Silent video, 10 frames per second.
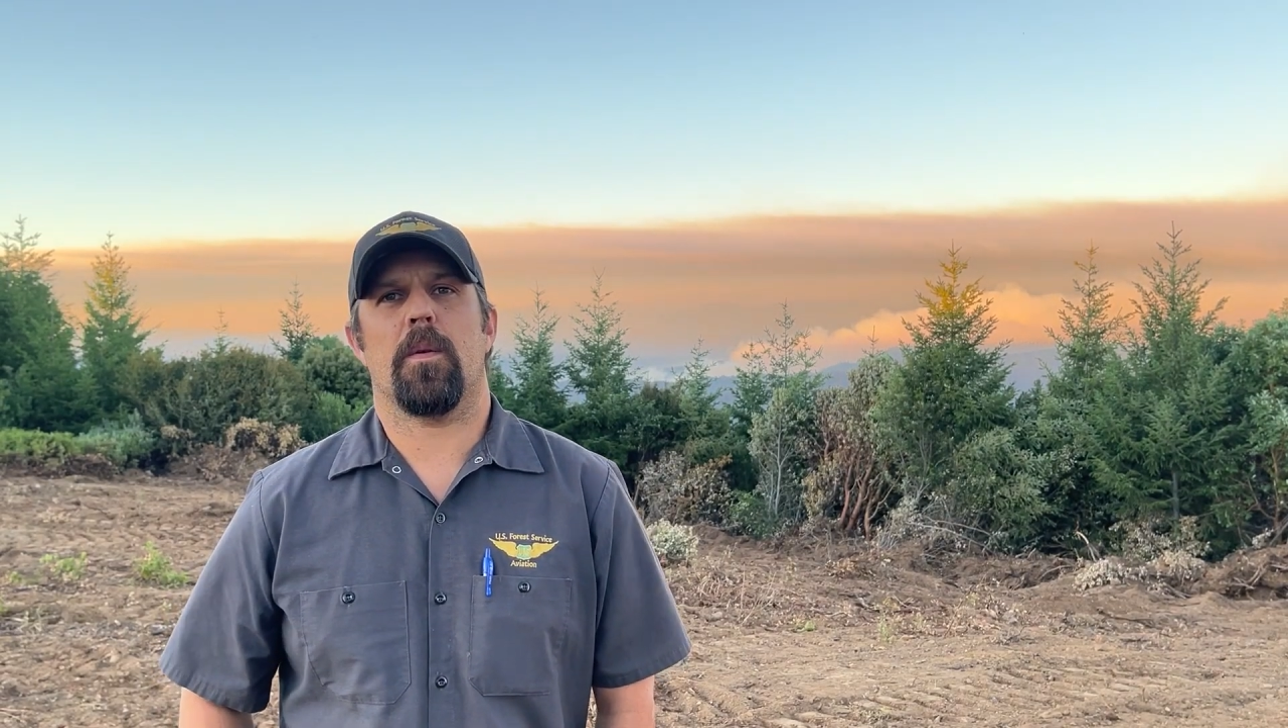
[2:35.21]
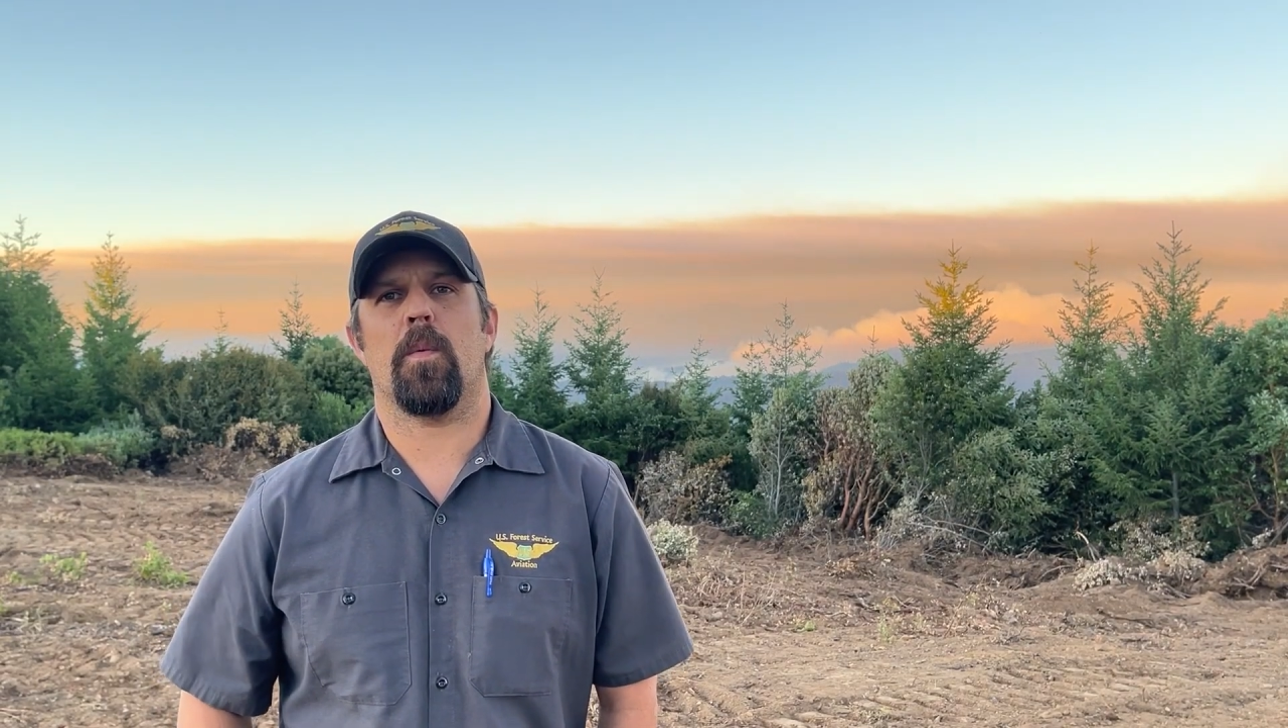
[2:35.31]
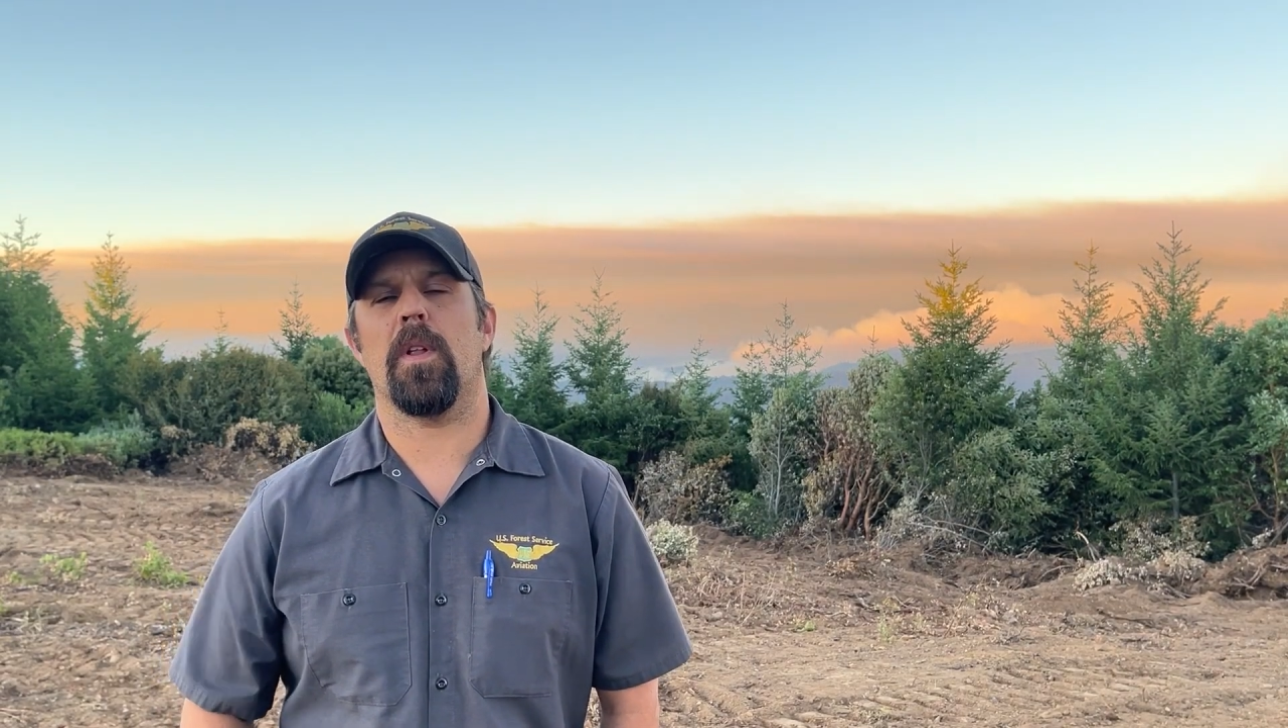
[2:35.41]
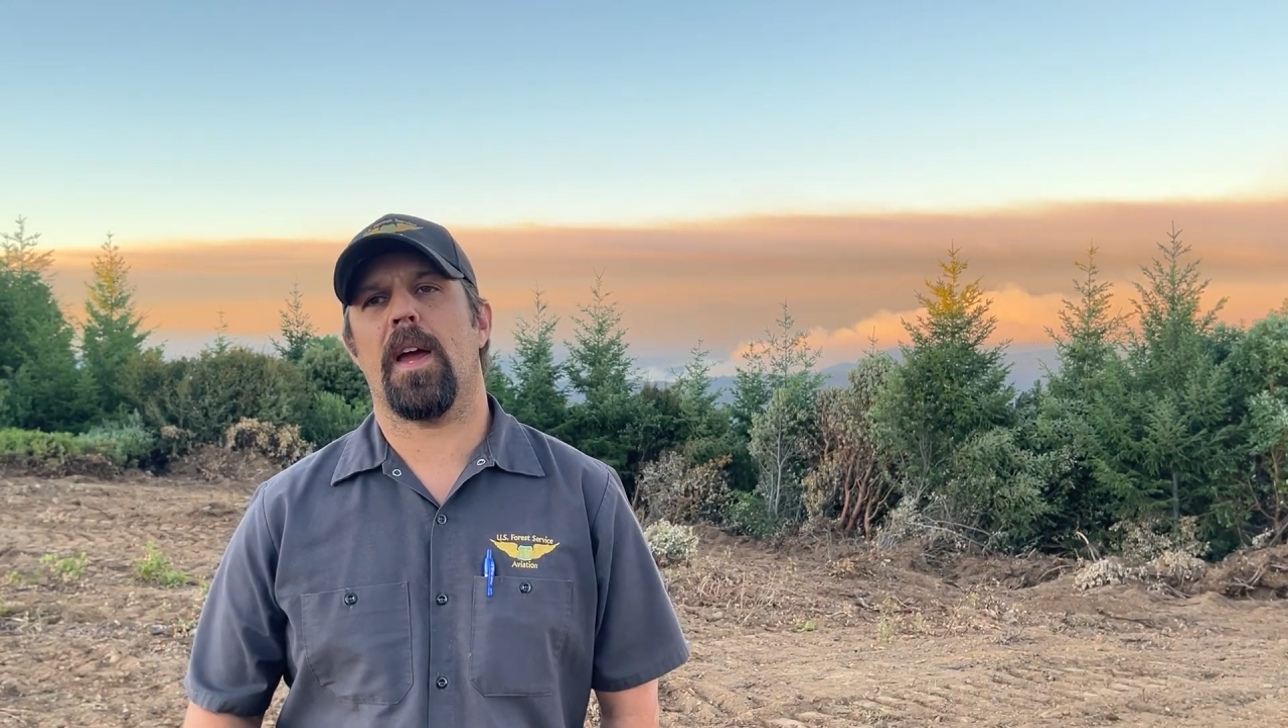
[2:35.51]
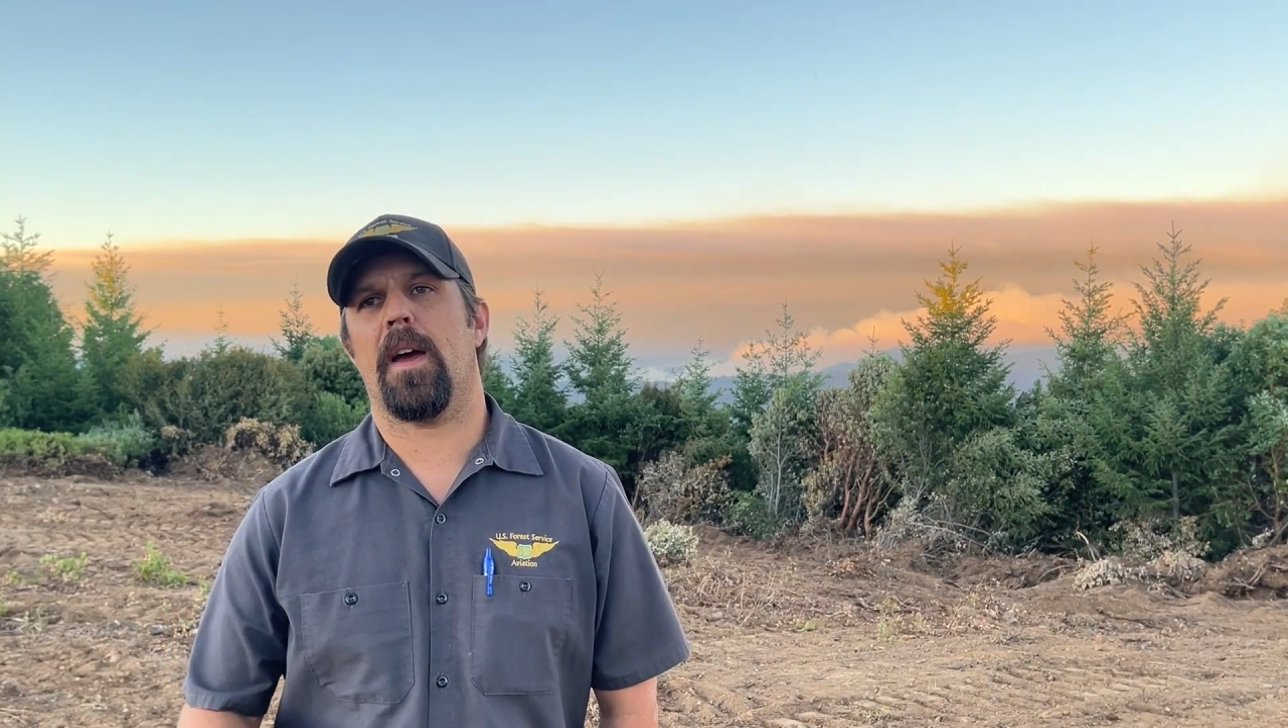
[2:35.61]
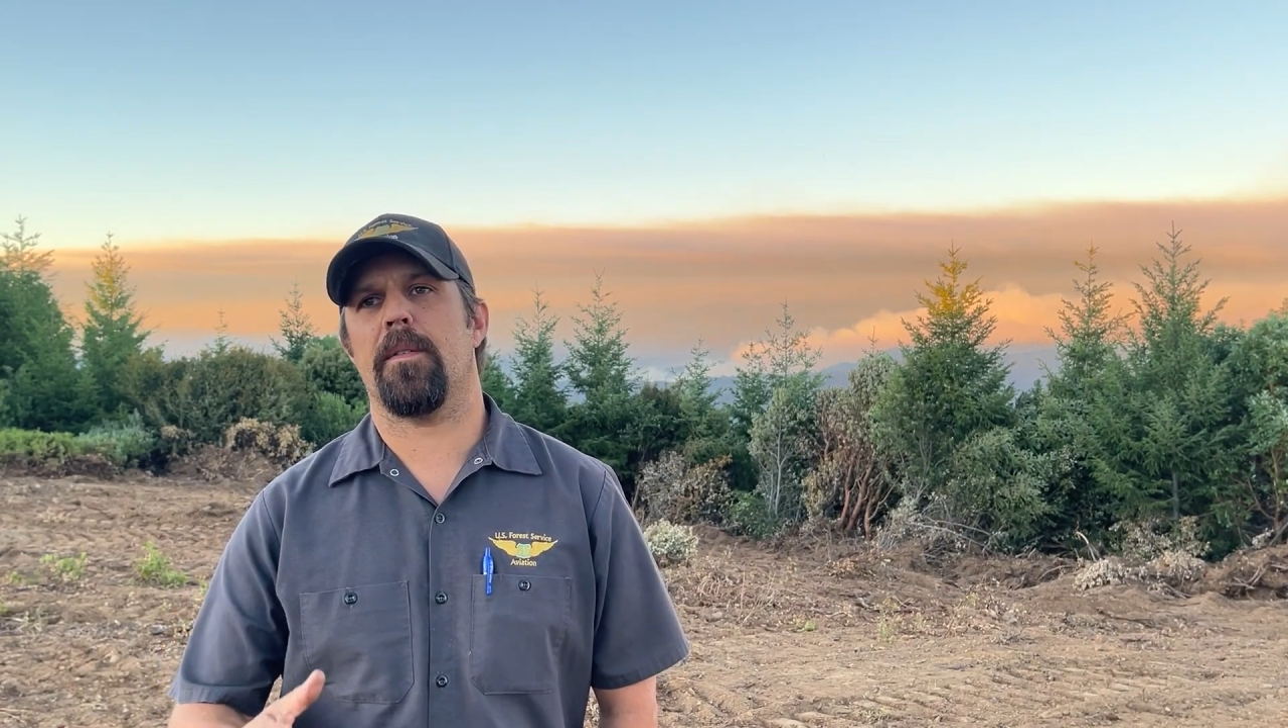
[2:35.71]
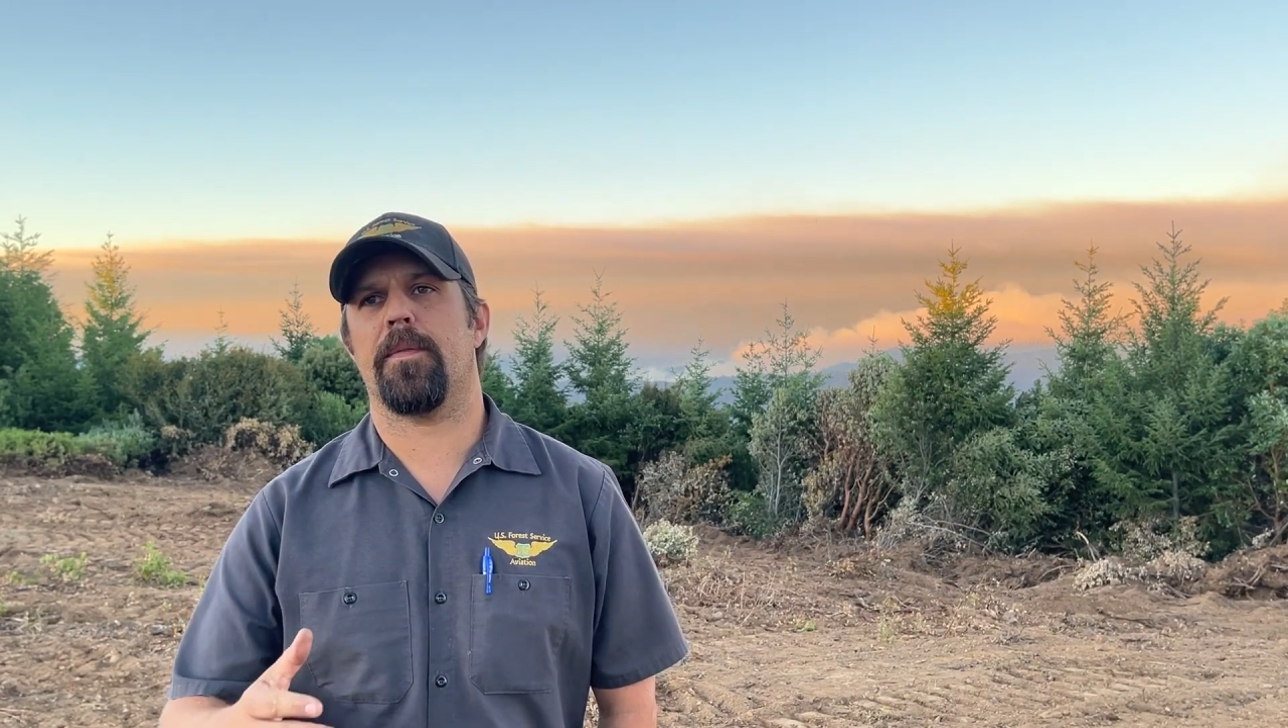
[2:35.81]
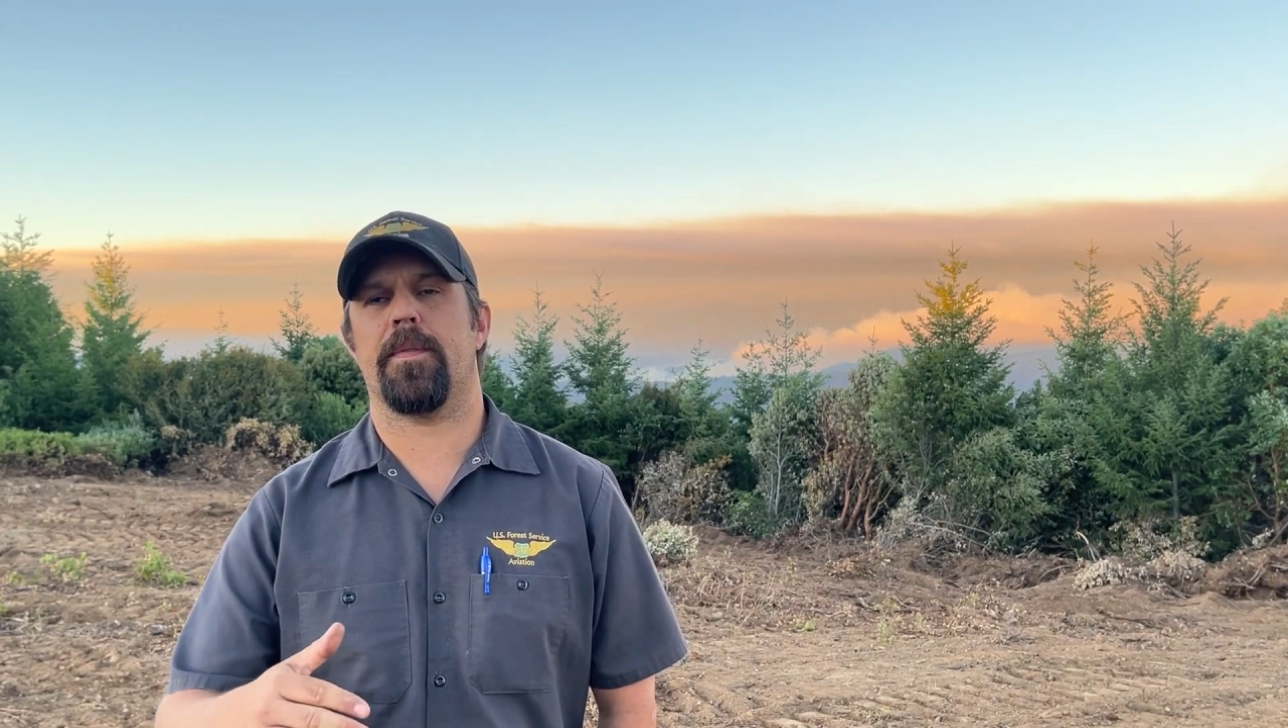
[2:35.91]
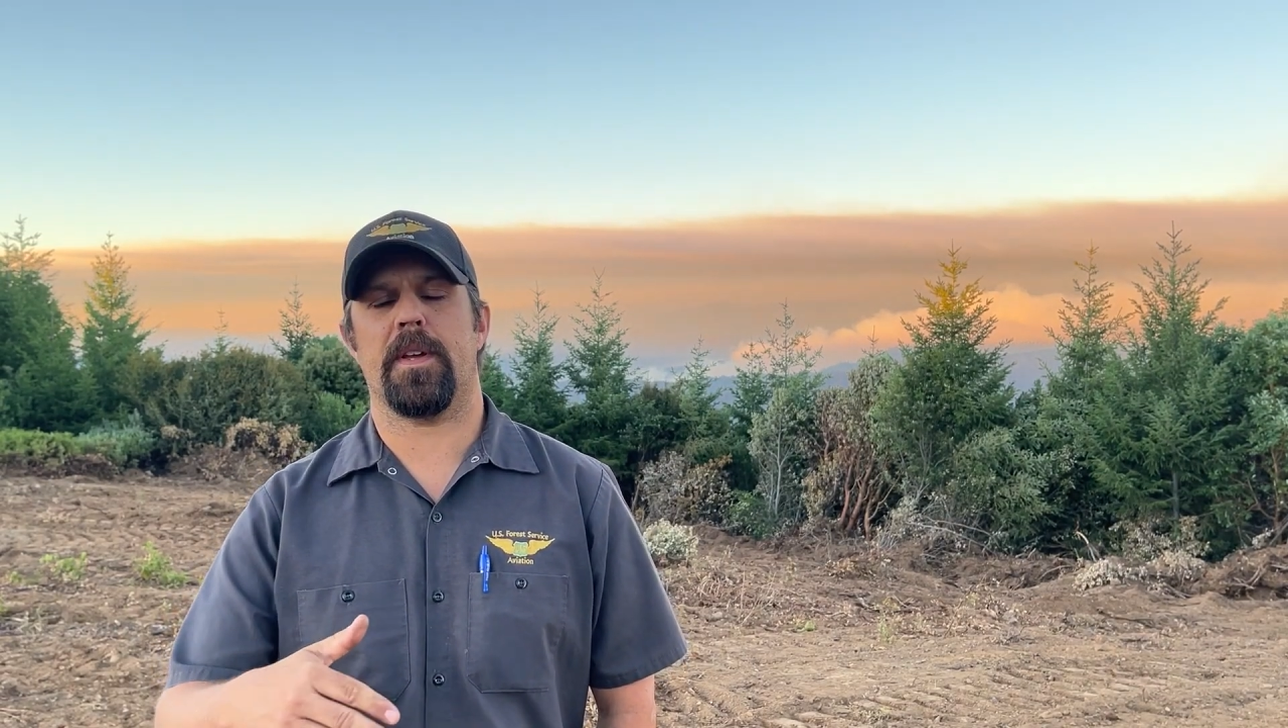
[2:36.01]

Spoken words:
we'll have,